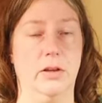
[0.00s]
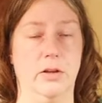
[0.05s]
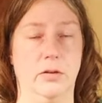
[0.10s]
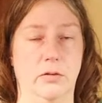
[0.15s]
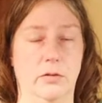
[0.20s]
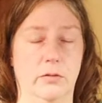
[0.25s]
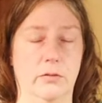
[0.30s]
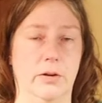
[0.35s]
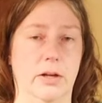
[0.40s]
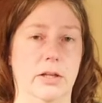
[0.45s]
you're
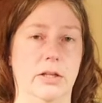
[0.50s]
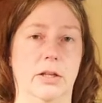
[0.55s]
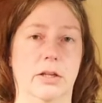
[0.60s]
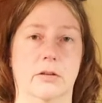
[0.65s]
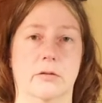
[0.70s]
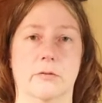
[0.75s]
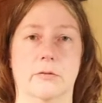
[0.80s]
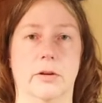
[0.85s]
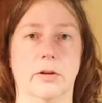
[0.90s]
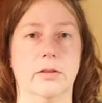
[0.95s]
afraid to
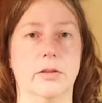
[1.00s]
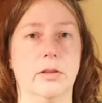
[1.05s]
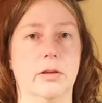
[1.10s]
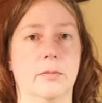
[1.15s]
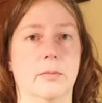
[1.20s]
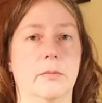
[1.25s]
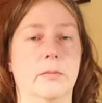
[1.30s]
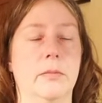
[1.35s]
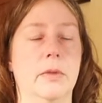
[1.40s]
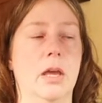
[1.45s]
confront
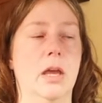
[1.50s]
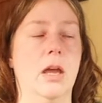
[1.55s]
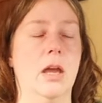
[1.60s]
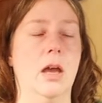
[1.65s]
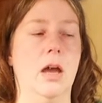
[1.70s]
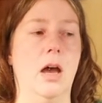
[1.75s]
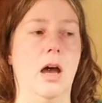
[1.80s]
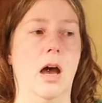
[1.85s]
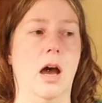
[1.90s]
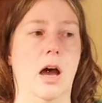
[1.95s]
them,
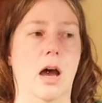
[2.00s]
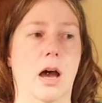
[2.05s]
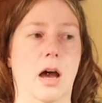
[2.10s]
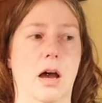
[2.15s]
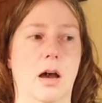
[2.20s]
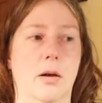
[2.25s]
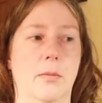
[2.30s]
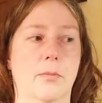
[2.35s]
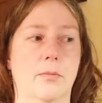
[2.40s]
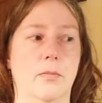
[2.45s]

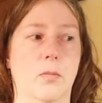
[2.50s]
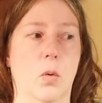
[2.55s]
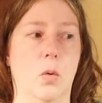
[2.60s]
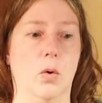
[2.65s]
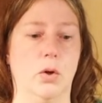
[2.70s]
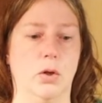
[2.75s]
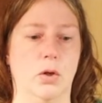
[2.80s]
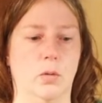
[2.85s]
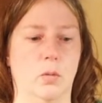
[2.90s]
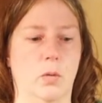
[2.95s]

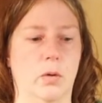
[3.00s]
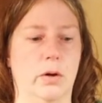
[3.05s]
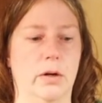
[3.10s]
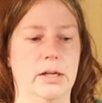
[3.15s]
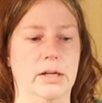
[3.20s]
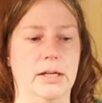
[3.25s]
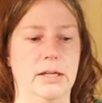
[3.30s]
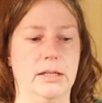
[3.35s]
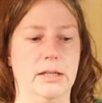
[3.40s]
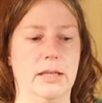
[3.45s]
or you're
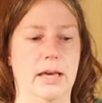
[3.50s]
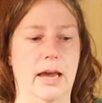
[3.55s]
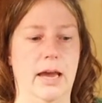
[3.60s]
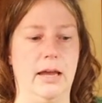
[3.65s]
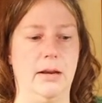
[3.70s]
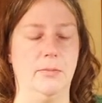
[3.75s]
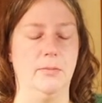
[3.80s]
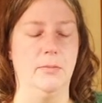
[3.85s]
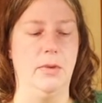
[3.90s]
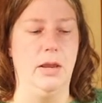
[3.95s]
worried
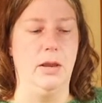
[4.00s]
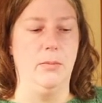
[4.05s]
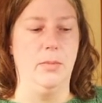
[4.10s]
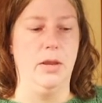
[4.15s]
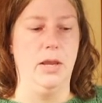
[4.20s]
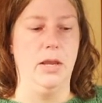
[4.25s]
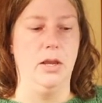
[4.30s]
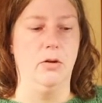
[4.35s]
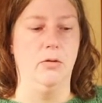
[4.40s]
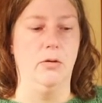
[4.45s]
that maybe
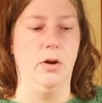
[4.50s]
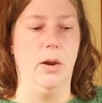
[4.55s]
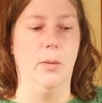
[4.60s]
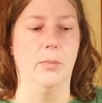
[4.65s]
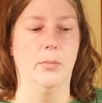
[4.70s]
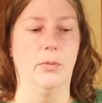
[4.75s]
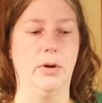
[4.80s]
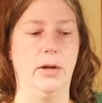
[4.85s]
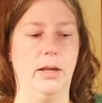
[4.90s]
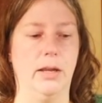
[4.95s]
your
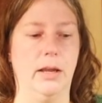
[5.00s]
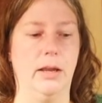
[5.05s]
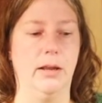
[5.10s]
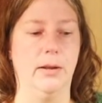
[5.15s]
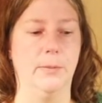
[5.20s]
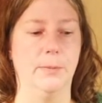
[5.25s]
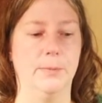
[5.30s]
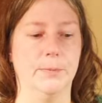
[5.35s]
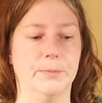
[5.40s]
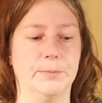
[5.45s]

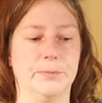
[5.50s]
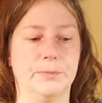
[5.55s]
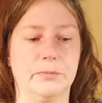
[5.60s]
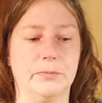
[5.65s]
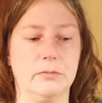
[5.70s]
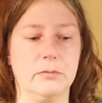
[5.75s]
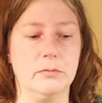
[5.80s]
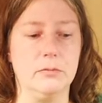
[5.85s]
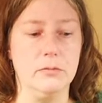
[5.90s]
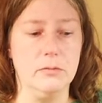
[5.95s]
upbringing
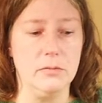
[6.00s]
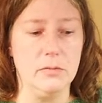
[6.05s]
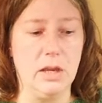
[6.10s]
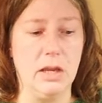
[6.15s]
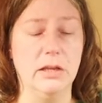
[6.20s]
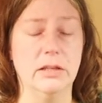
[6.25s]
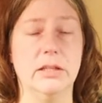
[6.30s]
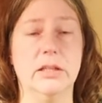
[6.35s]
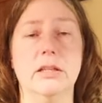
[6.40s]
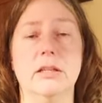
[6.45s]

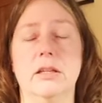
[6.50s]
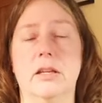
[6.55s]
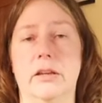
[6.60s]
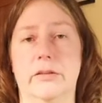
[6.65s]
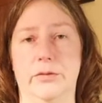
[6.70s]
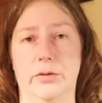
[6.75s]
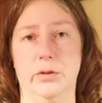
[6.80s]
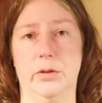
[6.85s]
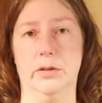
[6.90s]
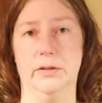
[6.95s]
didn't give
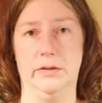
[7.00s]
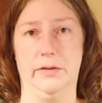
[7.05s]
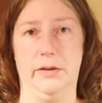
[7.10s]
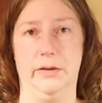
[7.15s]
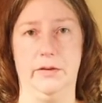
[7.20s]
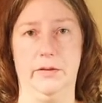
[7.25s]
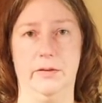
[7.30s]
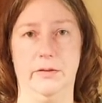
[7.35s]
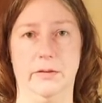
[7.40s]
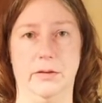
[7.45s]
you the
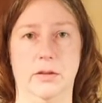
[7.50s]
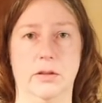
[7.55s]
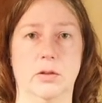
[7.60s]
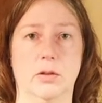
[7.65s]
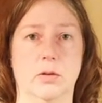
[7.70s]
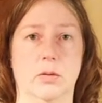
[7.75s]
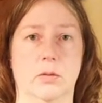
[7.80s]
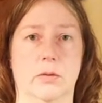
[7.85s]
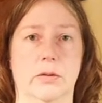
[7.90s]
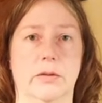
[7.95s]
skills and the
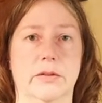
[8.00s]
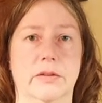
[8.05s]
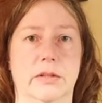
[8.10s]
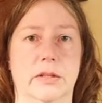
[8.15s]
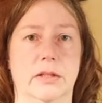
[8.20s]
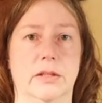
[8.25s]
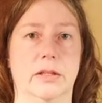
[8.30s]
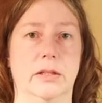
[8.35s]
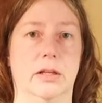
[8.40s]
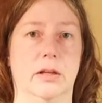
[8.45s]
tools to
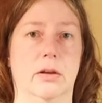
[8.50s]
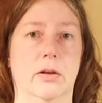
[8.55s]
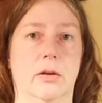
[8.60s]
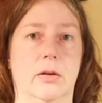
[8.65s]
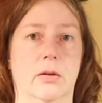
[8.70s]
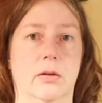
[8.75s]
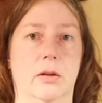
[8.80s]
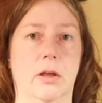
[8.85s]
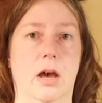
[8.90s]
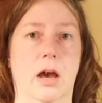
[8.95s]

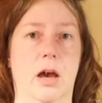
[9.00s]
deal